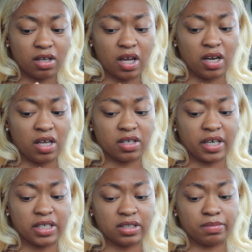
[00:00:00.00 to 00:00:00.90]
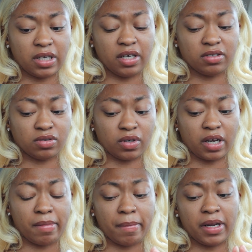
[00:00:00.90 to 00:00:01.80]
and either get something else or
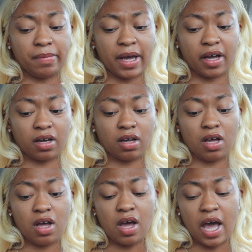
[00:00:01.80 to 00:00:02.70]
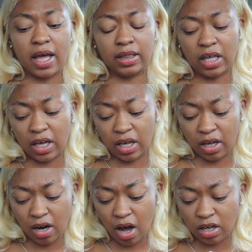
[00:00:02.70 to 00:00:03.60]
get my money back. And
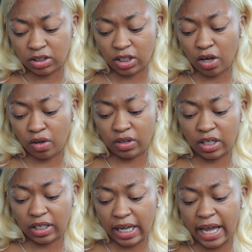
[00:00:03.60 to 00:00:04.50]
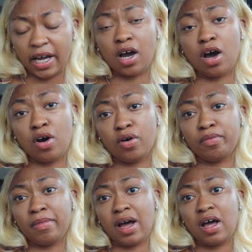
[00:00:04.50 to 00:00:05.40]
then also the
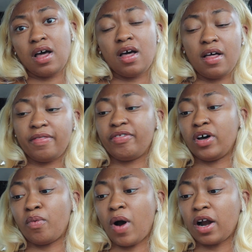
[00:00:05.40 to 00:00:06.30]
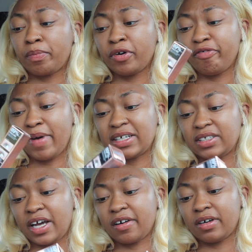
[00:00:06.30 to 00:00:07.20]
Lancome, the waterproof
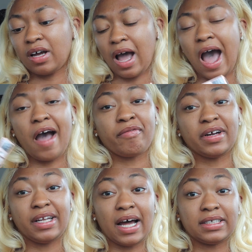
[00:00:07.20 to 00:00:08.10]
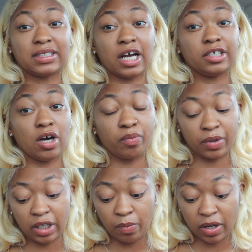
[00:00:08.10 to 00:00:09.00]
mascara. I realized I don't
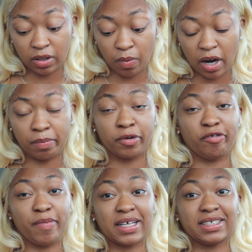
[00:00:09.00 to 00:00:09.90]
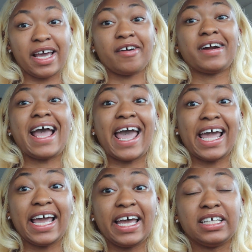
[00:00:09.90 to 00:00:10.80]
really want the waterproof mascara.
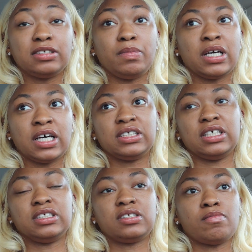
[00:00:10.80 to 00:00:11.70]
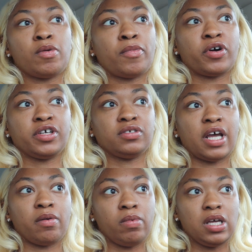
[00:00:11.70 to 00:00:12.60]
And because it's Memorial
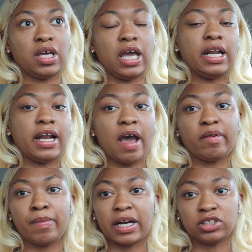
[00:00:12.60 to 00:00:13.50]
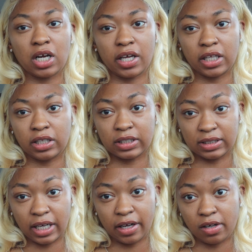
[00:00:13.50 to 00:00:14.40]
Day weekend and everybody's trying to get their
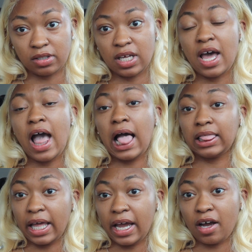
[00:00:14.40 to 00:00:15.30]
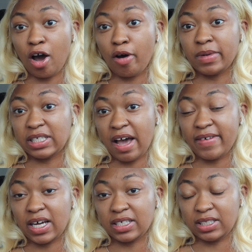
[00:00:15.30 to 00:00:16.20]
sales, Lancome is
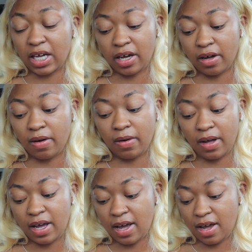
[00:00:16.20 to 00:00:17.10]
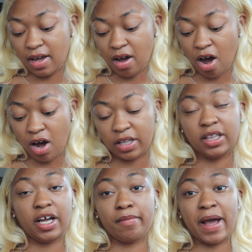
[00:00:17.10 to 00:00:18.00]
having a sale on
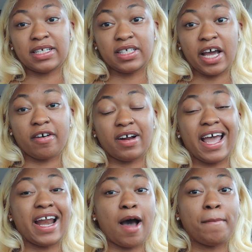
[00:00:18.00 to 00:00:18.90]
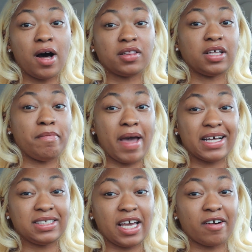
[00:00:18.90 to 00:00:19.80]
their mascara. And I bought the
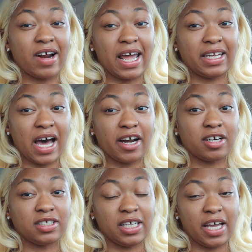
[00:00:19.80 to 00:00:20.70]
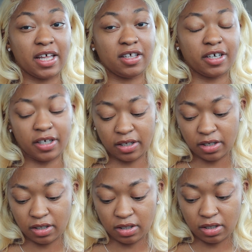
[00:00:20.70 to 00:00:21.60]
mascara and liner together
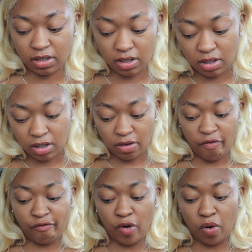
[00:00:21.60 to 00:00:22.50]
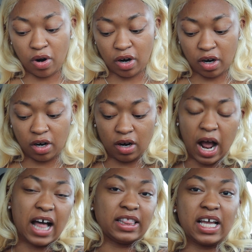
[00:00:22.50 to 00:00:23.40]
for,
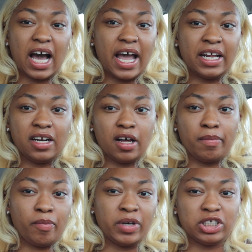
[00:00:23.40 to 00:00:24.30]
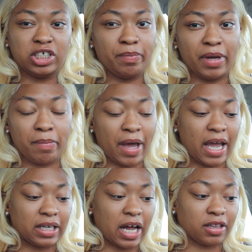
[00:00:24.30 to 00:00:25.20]
I think I ended up with shipping
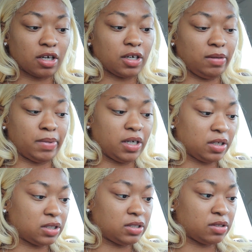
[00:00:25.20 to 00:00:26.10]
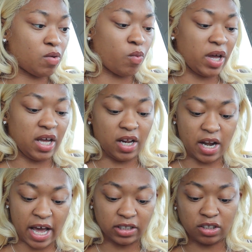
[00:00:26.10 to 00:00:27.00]
paying like $30. When
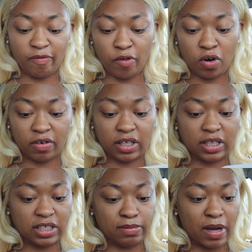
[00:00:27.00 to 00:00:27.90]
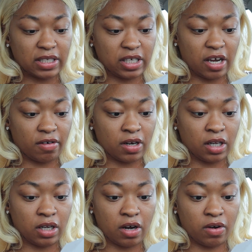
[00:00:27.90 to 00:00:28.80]
at Sephora, this mascara
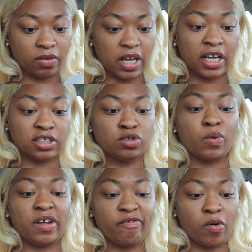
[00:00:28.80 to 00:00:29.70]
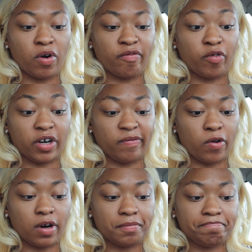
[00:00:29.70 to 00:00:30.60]
alone is
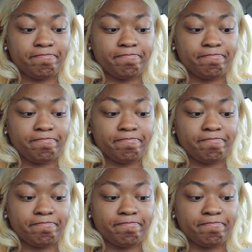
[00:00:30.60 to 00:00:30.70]
$24.44.